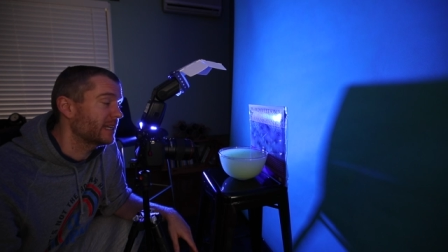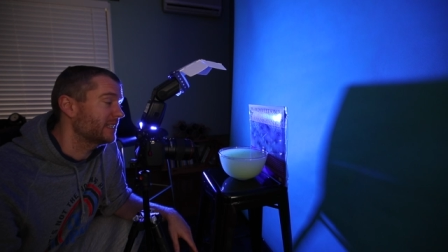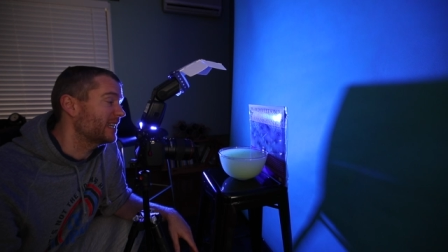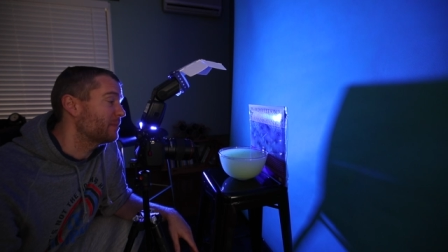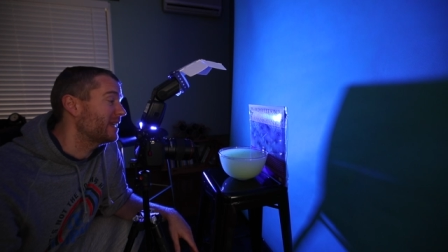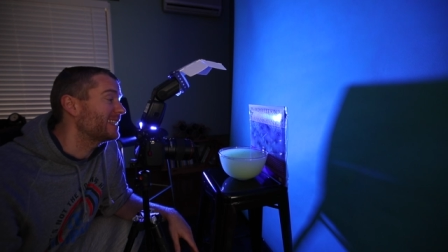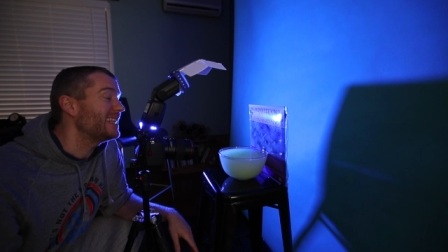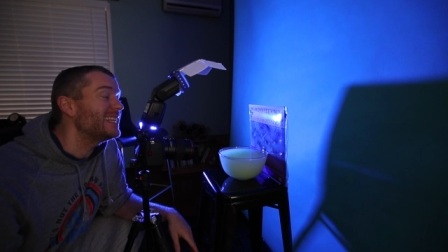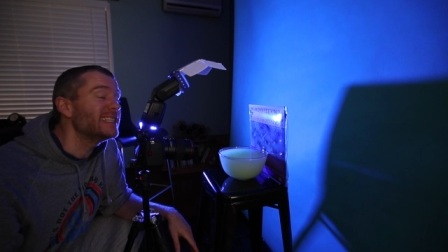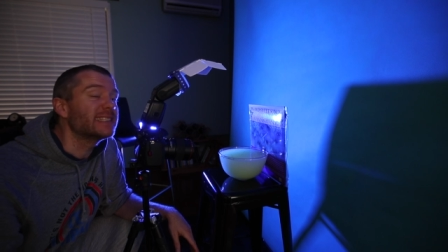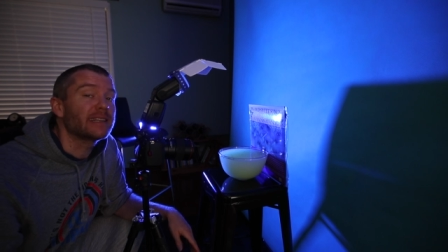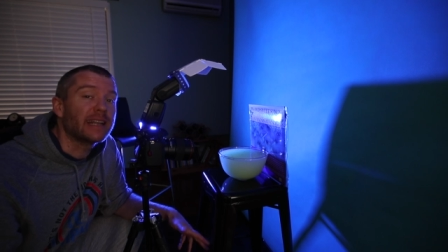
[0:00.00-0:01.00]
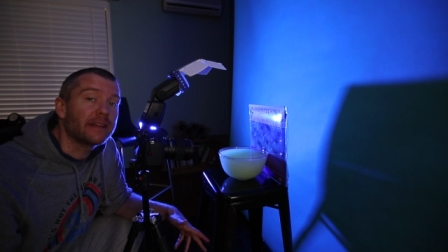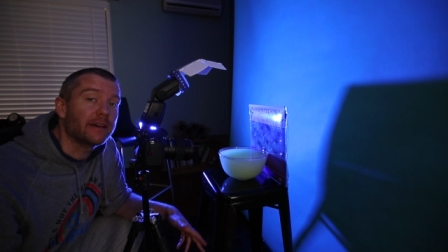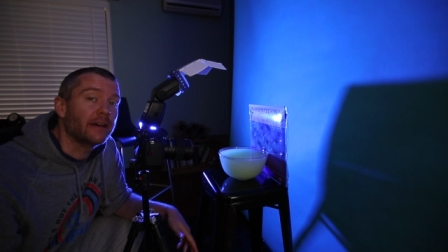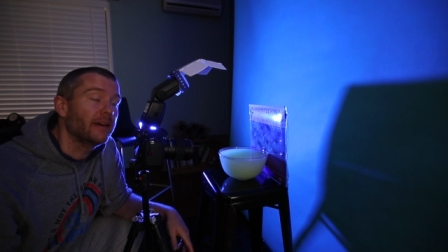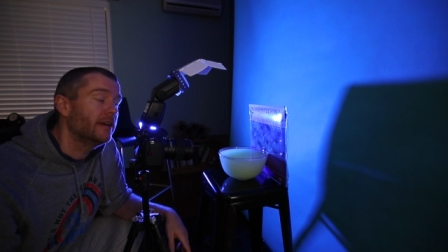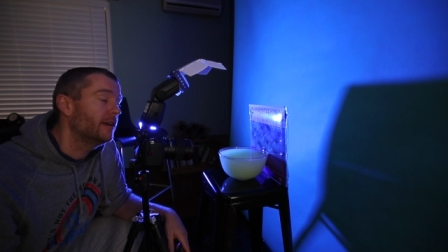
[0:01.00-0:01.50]
gonna take me at least
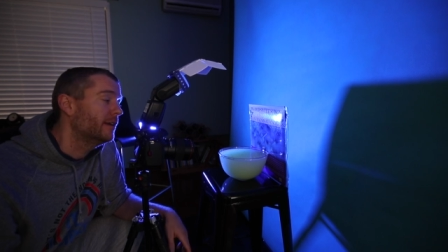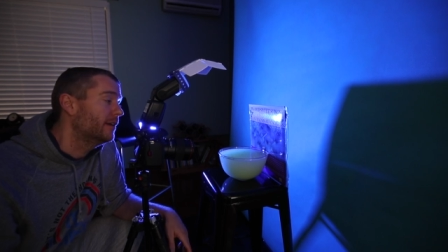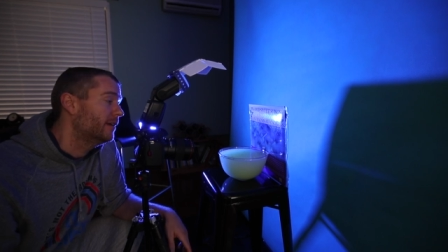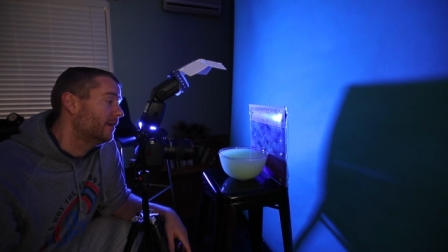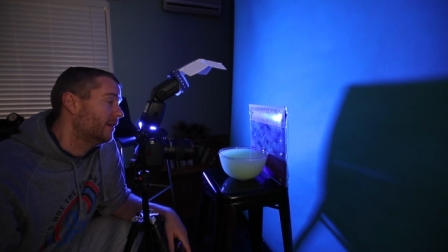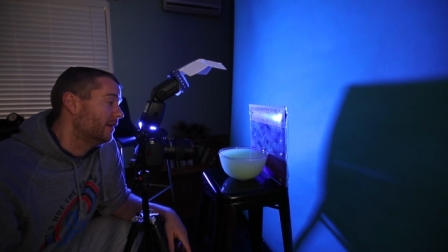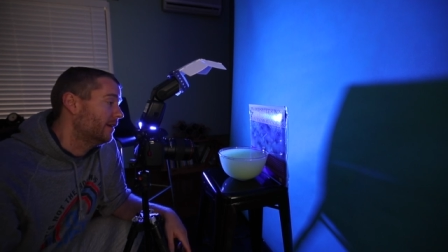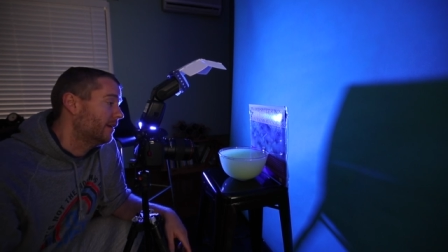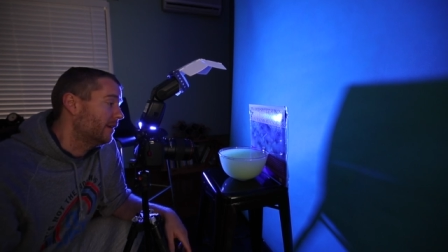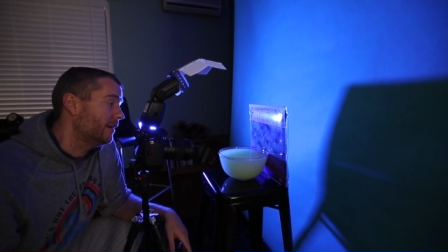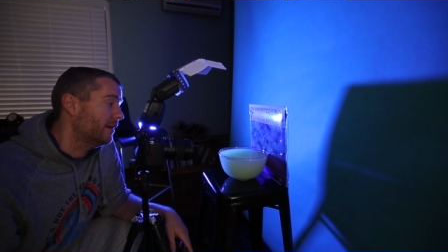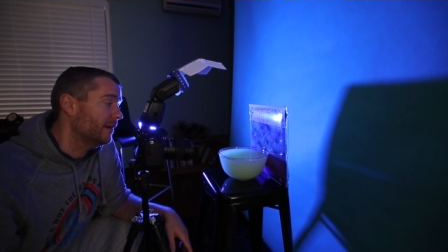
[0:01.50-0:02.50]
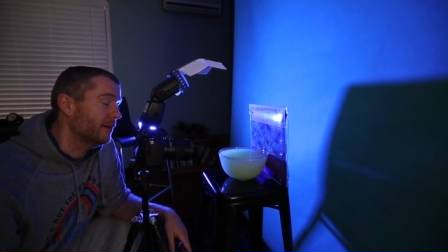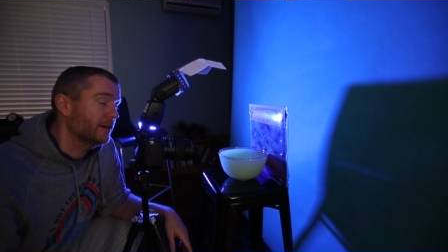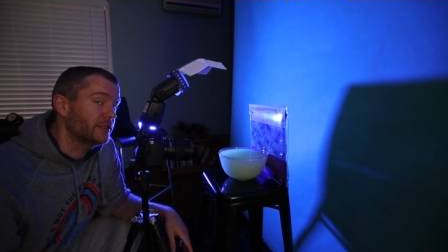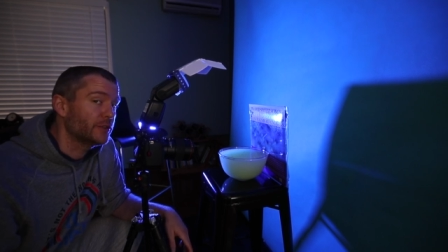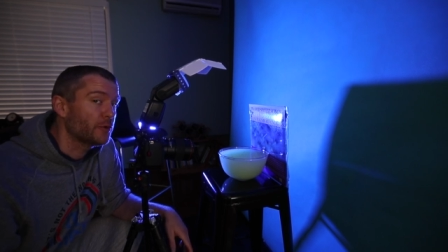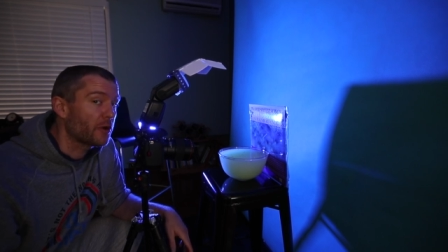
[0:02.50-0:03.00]
another
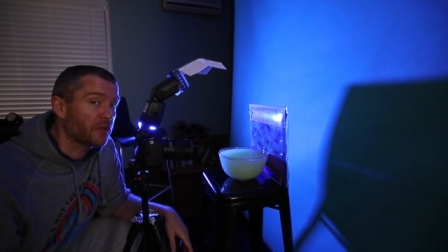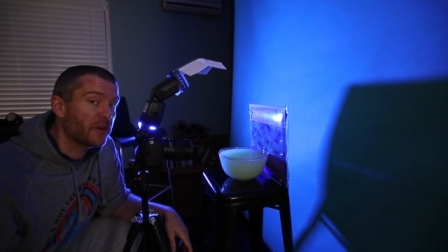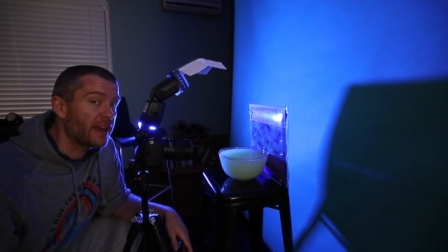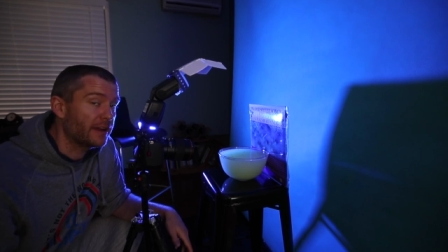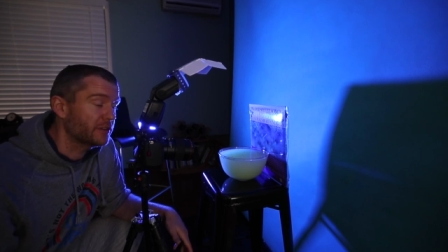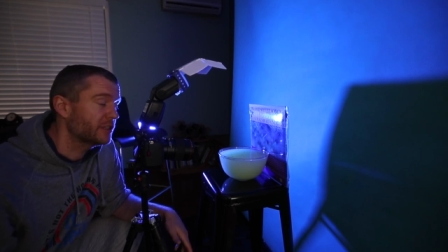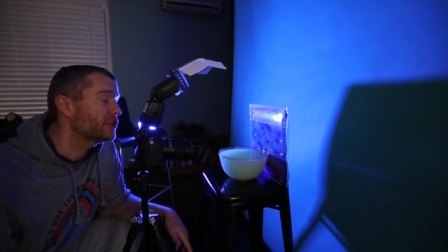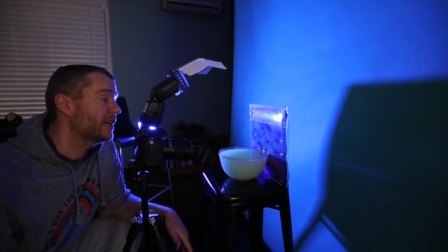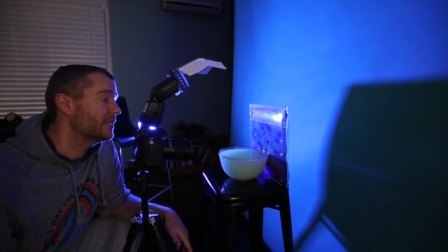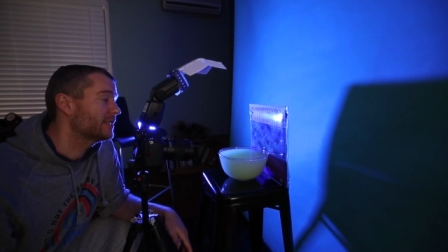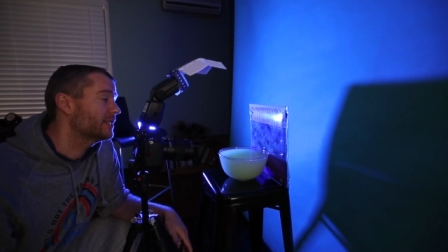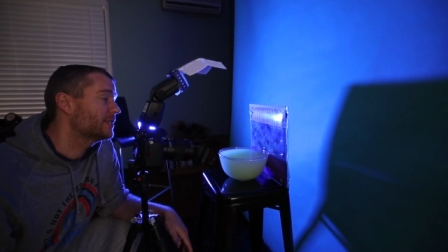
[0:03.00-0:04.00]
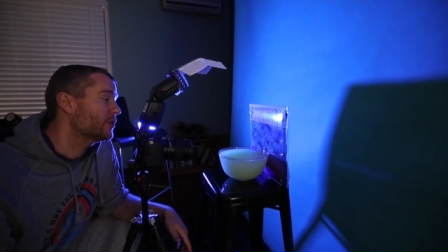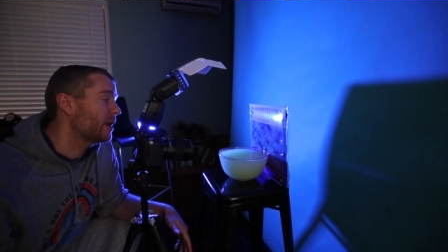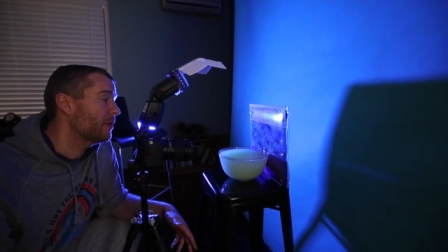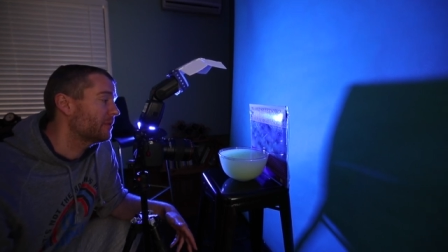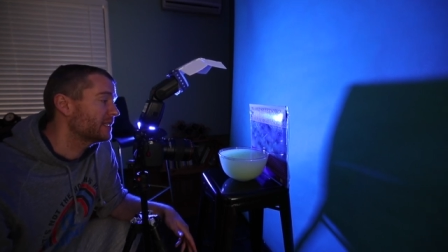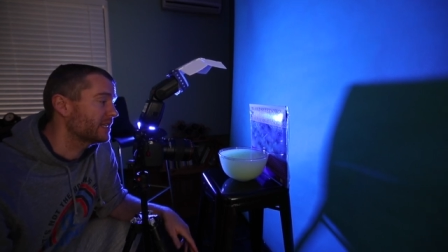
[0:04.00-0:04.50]
two or three hundred shots to come
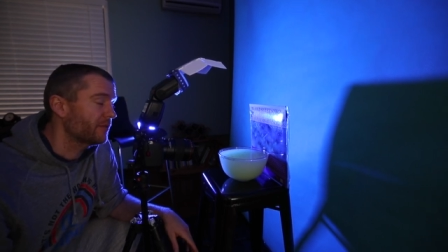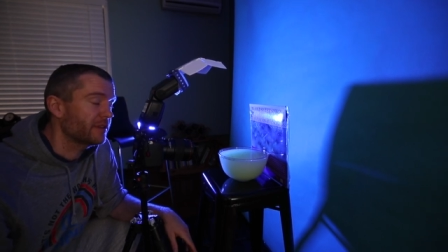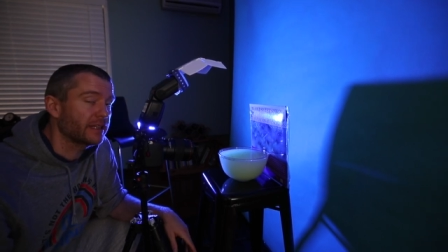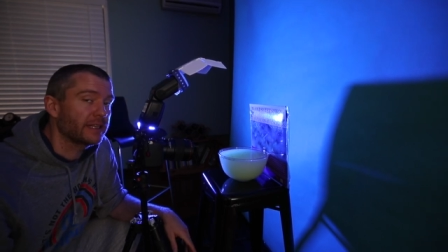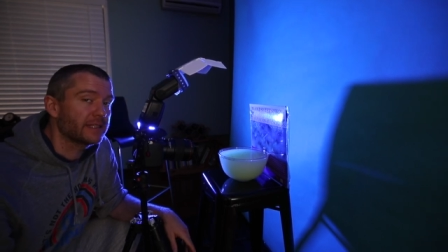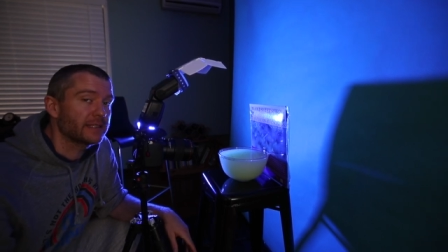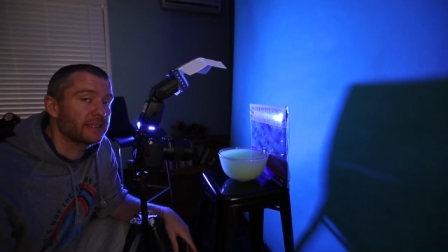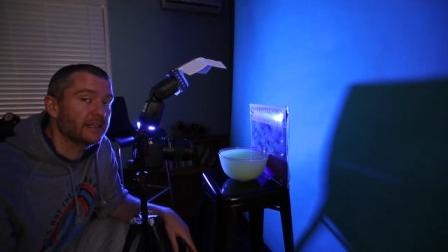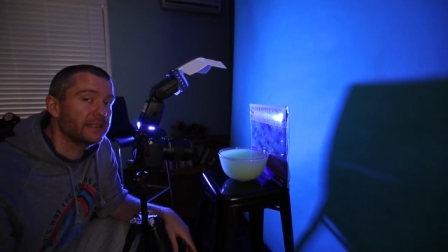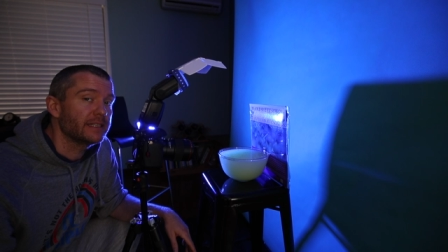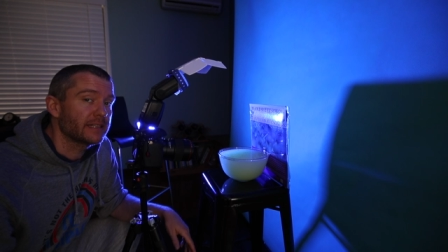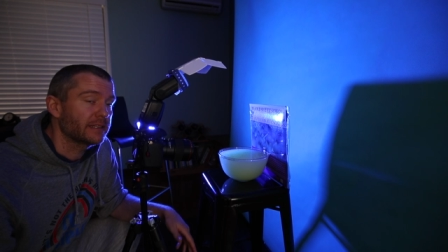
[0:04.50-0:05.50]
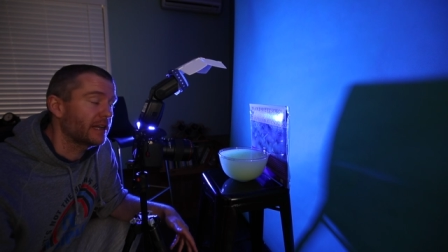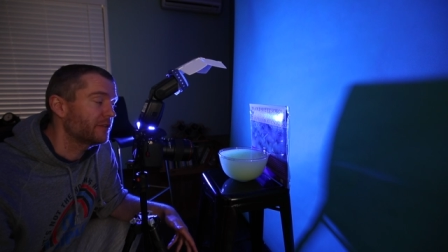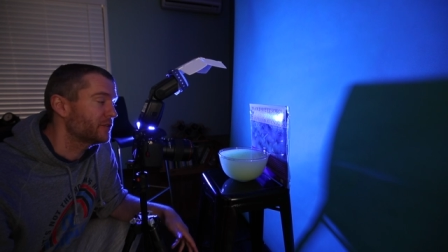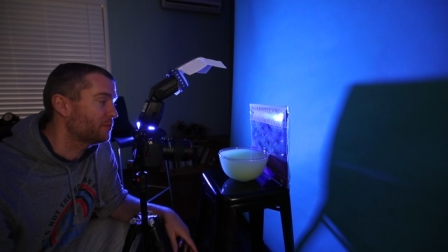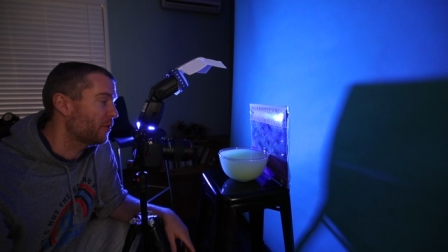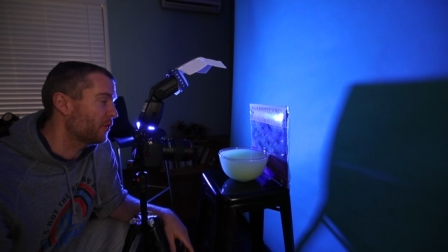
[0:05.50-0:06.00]
up with something that's uh, decent enough
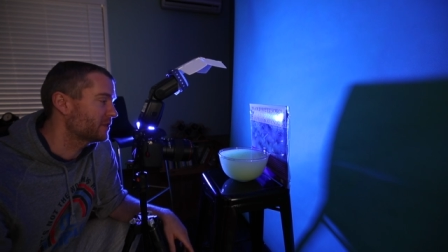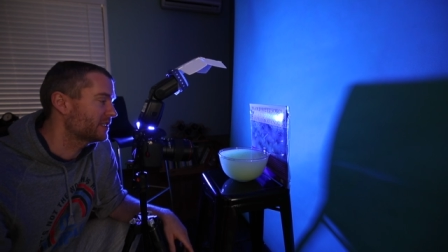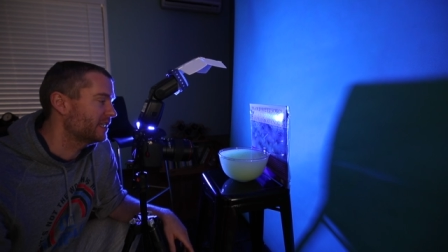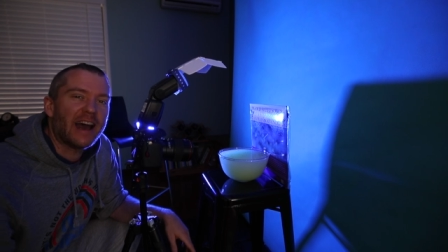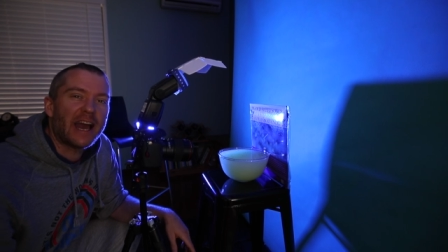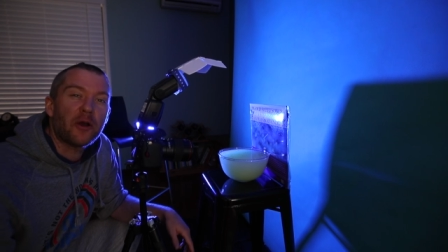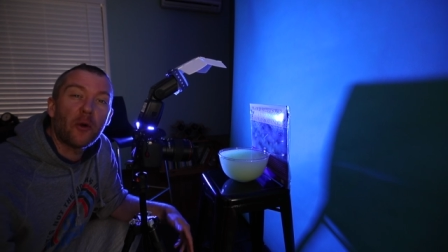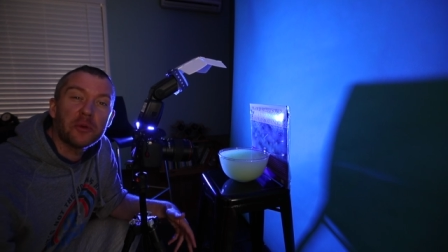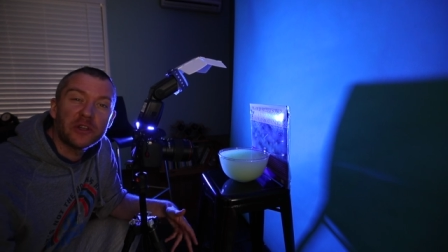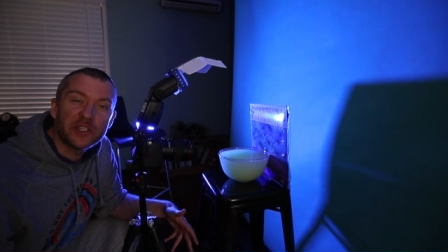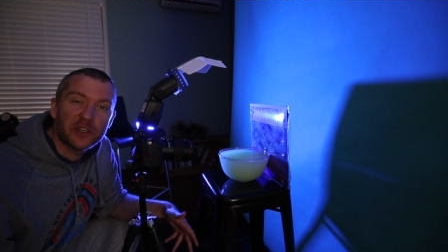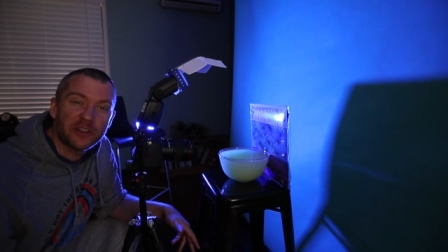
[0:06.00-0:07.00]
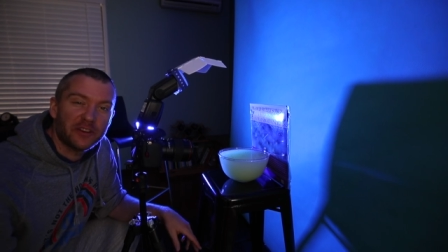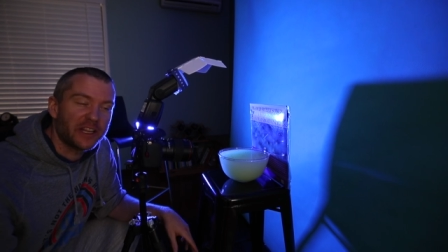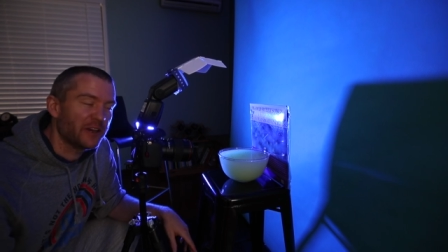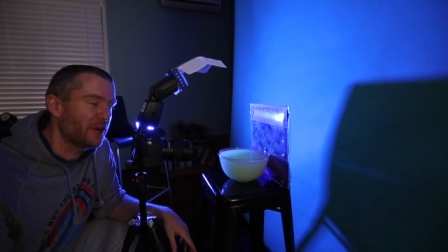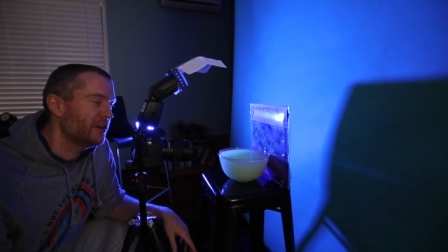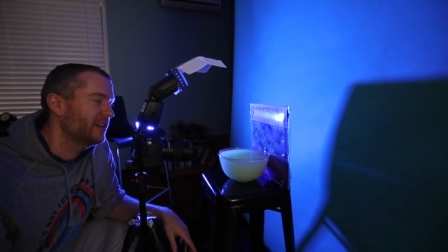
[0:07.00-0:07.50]
to post. I hope you enjoyed the
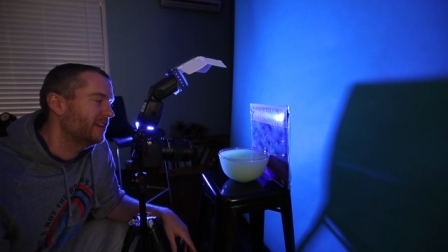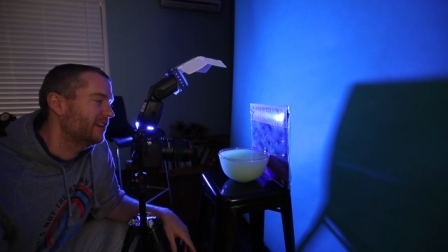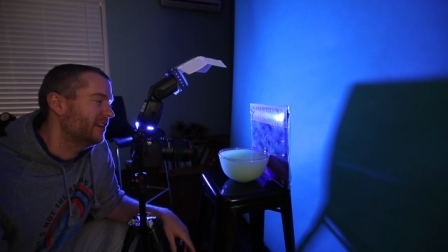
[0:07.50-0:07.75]
video.